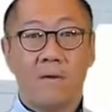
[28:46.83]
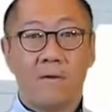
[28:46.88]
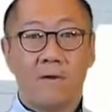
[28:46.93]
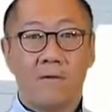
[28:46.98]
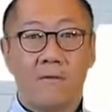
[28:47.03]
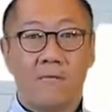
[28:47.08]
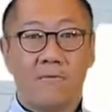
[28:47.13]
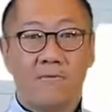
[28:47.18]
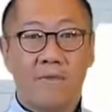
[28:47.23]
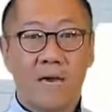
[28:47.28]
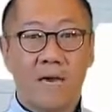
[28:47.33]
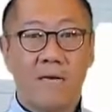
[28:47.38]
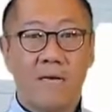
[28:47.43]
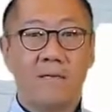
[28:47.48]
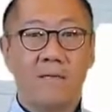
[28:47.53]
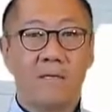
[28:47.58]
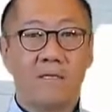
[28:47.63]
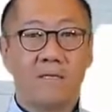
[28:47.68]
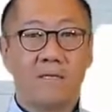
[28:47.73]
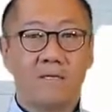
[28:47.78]
that
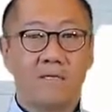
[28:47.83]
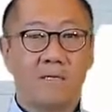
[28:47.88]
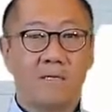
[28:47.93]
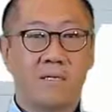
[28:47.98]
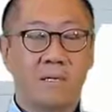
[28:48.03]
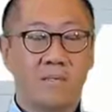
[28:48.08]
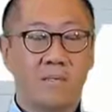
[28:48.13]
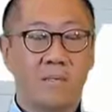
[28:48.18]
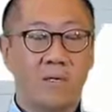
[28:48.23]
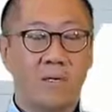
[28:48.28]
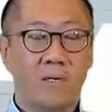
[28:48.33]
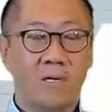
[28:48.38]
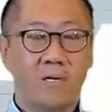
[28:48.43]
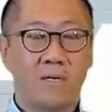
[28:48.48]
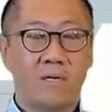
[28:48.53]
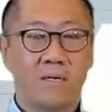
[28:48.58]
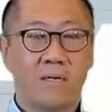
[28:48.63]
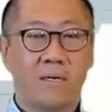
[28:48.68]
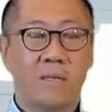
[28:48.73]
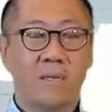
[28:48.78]
needs to
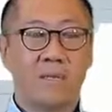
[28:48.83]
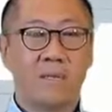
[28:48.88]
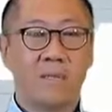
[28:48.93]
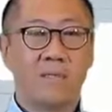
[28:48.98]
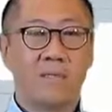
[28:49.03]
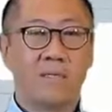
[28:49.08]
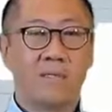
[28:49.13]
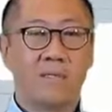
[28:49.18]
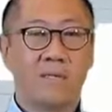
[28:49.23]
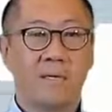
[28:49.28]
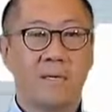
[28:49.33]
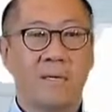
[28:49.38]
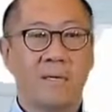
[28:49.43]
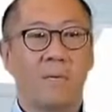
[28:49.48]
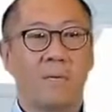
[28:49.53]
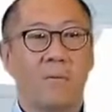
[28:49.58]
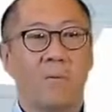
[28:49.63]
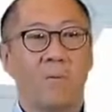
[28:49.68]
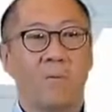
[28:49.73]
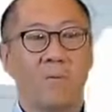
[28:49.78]
stimulate companies to think,
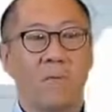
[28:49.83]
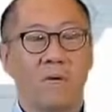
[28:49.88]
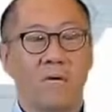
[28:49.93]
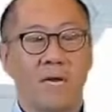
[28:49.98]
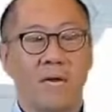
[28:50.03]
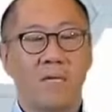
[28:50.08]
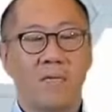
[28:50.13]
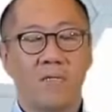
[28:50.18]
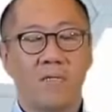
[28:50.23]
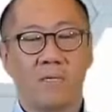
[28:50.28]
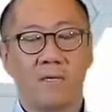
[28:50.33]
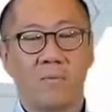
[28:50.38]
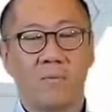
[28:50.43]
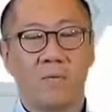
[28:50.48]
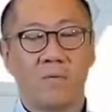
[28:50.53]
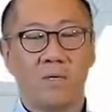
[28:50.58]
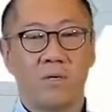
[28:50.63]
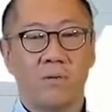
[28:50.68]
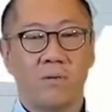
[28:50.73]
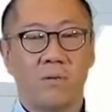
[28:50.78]
what else can
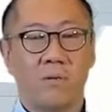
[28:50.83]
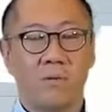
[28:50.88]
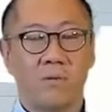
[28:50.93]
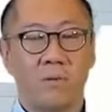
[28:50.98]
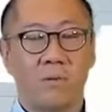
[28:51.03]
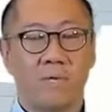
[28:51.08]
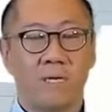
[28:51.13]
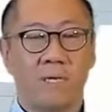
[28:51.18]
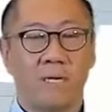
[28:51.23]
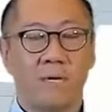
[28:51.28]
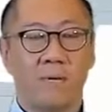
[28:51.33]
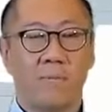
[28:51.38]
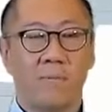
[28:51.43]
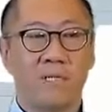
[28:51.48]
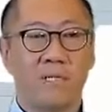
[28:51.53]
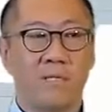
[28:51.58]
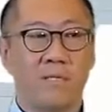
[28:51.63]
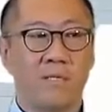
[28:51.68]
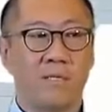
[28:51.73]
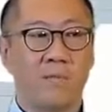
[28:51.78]
we do in our
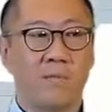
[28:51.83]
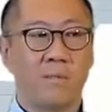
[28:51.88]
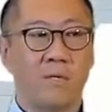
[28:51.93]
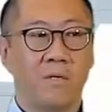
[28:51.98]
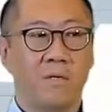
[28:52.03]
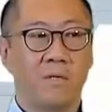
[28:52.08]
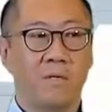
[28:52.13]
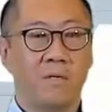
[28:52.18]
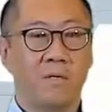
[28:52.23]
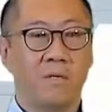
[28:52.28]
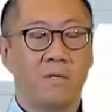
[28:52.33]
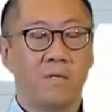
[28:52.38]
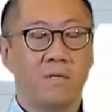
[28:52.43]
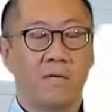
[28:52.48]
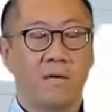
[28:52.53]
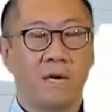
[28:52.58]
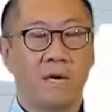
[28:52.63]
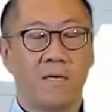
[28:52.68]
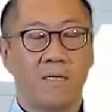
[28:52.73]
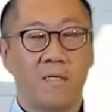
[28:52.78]
business model
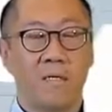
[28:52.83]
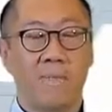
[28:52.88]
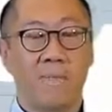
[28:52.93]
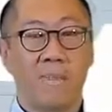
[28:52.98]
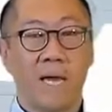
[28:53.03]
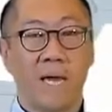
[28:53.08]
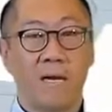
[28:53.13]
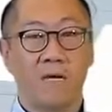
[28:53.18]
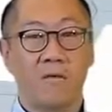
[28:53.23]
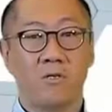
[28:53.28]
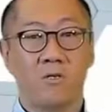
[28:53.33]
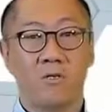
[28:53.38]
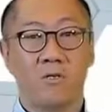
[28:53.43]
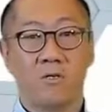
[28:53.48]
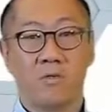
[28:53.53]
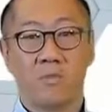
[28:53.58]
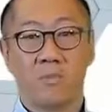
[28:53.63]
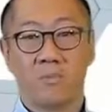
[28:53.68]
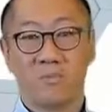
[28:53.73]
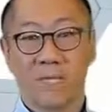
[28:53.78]
to manage
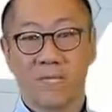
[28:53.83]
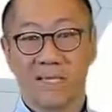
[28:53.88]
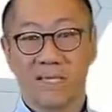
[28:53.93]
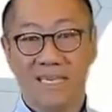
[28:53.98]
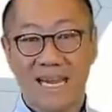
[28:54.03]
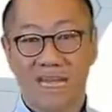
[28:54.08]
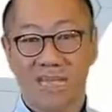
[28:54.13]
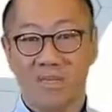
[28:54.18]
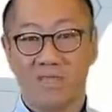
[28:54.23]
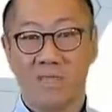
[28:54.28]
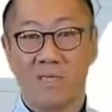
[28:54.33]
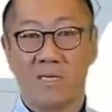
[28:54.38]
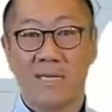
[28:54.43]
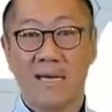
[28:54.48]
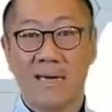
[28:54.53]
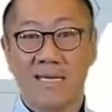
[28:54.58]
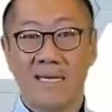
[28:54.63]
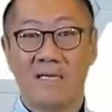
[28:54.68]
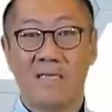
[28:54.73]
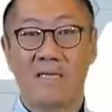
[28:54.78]
those potentially
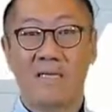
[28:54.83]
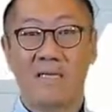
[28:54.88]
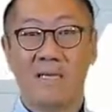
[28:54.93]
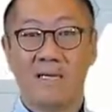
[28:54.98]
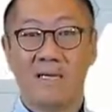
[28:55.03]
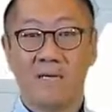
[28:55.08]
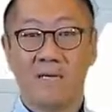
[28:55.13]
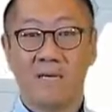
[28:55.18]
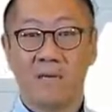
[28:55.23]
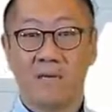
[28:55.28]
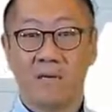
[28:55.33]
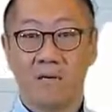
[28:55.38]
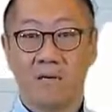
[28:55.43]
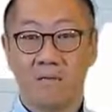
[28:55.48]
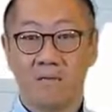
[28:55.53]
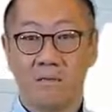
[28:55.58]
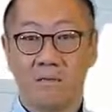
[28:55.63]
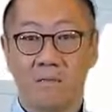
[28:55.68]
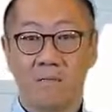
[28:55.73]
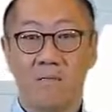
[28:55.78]
escalating
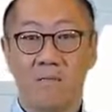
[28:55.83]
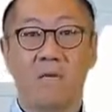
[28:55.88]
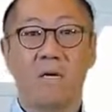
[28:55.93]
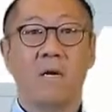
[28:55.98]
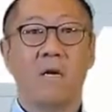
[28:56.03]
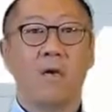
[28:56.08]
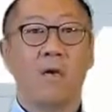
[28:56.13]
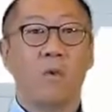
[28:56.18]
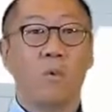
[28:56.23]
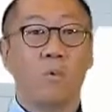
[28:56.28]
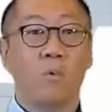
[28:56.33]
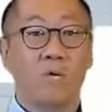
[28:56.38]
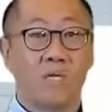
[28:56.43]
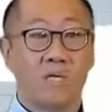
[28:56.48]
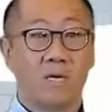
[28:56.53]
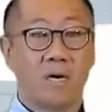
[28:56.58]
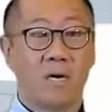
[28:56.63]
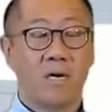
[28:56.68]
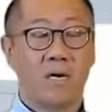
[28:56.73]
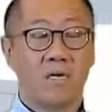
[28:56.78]
costs,
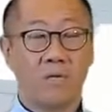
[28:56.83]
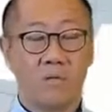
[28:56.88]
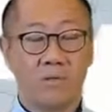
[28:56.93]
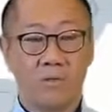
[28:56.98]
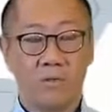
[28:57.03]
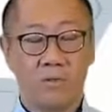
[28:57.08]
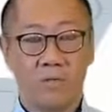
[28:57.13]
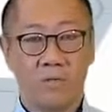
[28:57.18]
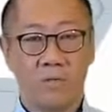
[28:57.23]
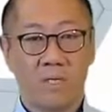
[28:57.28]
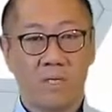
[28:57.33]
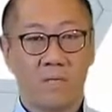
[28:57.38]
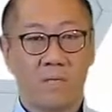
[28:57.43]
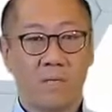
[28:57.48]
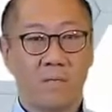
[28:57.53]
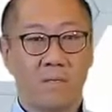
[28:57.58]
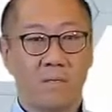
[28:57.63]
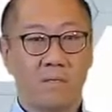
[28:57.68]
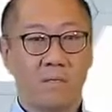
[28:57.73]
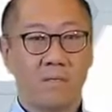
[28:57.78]
which are to do
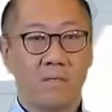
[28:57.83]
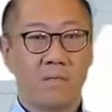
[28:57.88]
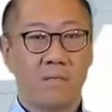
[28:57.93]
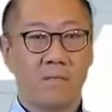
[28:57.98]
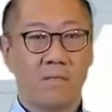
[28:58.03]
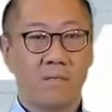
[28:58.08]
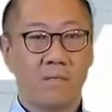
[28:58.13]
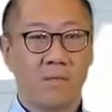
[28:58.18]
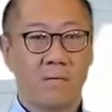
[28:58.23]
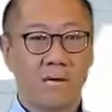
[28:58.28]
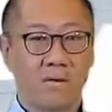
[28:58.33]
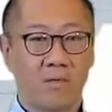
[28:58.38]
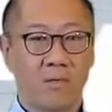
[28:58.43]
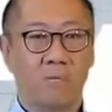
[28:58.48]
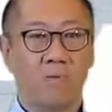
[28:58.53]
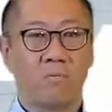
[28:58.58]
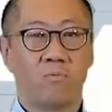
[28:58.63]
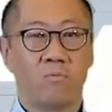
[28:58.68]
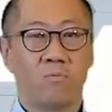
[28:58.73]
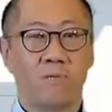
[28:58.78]
with
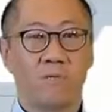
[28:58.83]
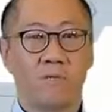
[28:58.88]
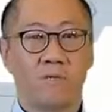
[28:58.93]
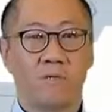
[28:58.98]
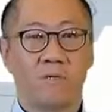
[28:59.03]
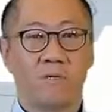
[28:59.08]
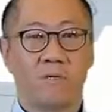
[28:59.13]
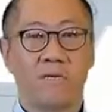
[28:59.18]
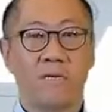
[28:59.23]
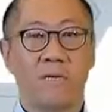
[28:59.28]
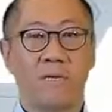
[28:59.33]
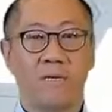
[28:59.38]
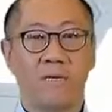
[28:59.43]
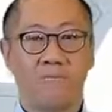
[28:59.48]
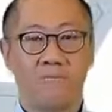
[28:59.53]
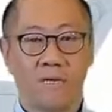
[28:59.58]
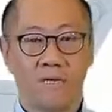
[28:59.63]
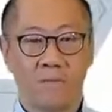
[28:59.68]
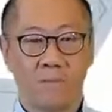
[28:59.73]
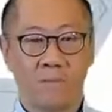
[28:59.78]
natural resource
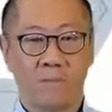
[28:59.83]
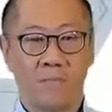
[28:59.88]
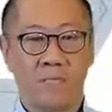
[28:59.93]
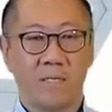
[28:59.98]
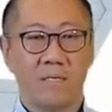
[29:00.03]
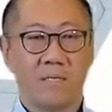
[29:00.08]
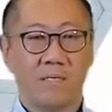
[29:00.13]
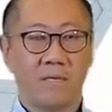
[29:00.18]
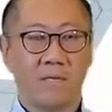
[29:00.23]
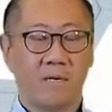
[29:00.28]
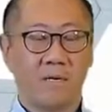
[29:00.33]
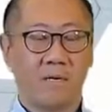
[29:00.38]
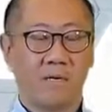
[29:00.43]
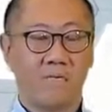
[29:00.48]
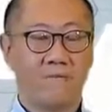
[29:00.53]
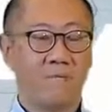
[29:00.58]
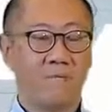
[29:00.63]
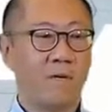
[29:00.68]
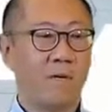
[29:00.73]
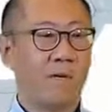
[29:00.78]
availability
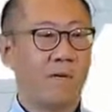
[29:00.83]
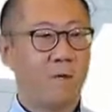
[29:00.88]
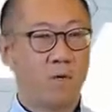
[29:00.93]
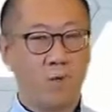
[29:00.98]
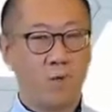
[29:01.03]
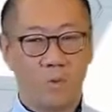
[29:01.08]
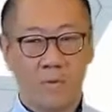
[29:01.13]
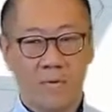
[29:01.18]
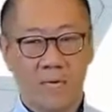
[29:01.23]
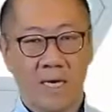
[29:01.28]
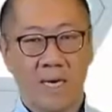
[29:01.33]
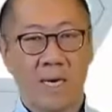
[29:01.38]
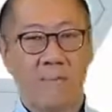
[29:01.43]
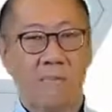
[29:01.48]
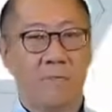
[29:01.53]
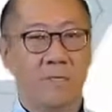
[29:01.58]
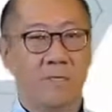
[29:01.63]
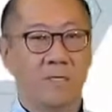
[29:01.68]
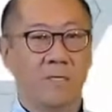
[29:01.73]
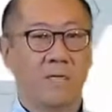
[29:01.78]
of human
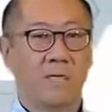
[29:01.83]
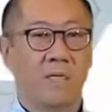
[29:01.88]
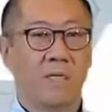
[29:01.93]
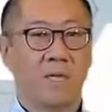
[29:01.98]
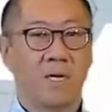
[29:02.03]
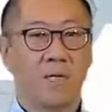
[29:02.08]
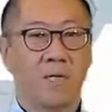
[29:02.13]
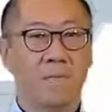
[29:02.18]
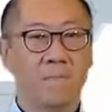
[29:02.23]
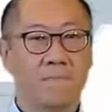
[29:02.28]
capital as well.